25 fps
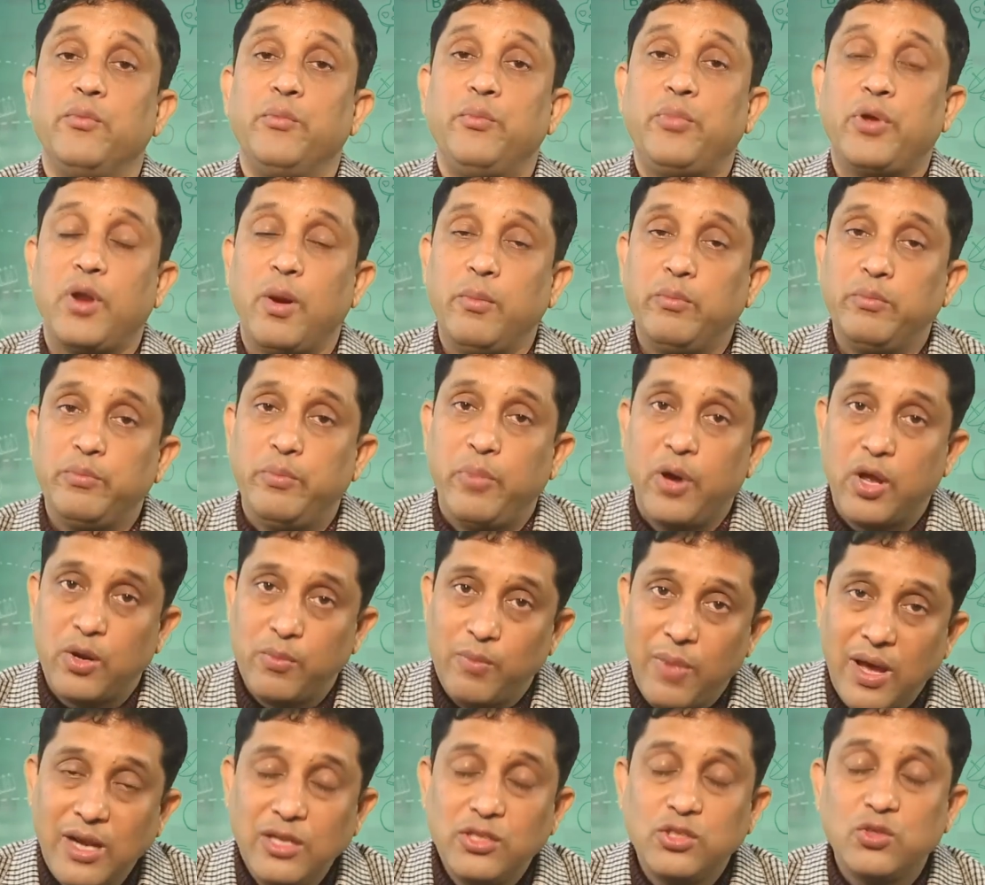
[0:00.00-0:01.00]
from
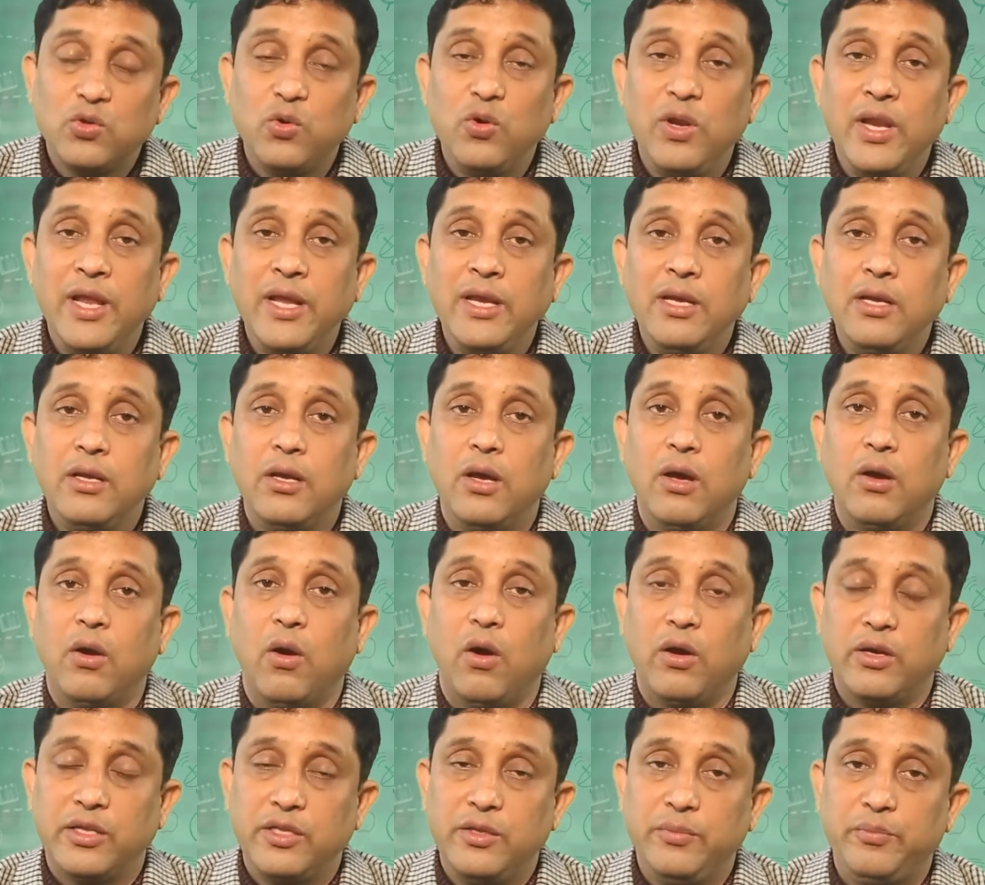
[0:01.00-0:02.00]
formal schooling
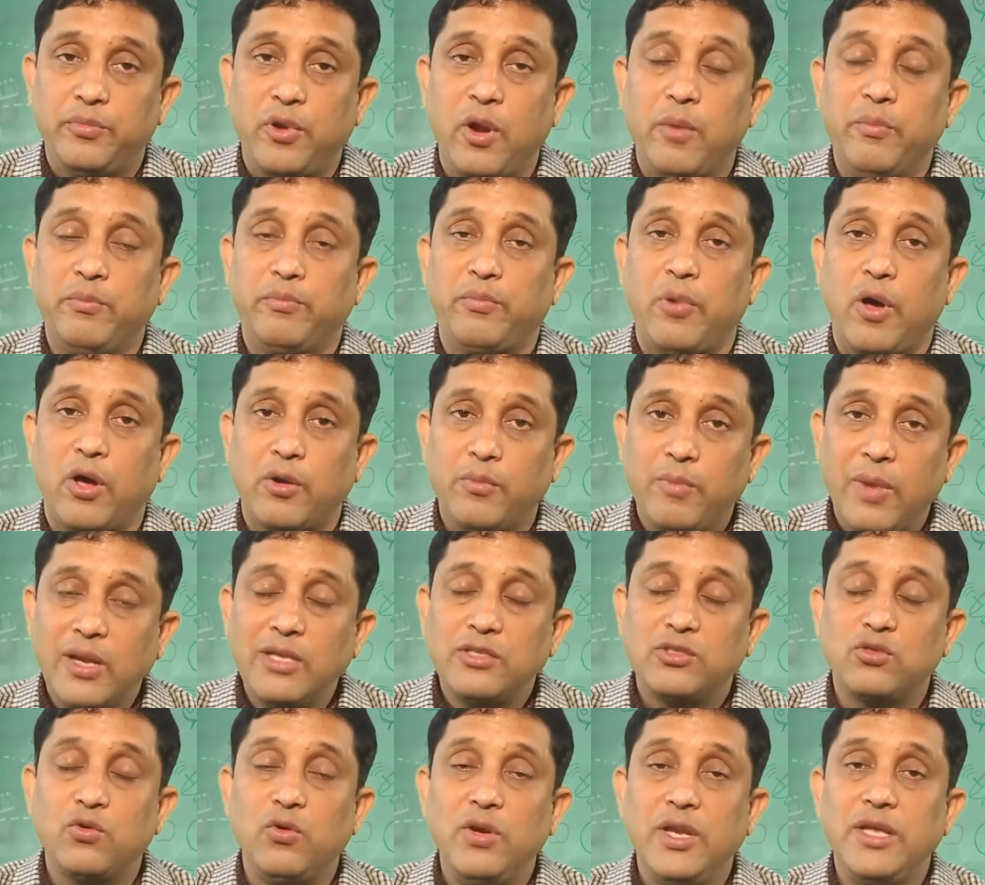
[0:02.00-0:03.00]
or from formal
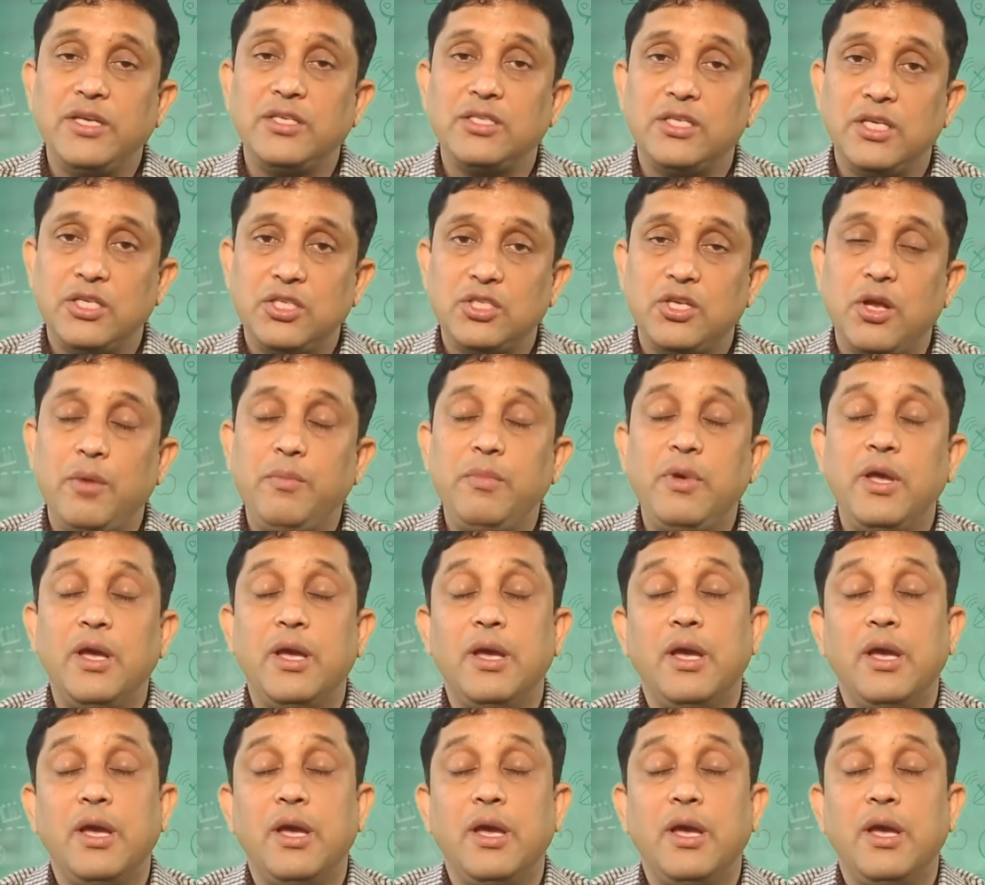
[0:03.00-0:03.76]
schooling system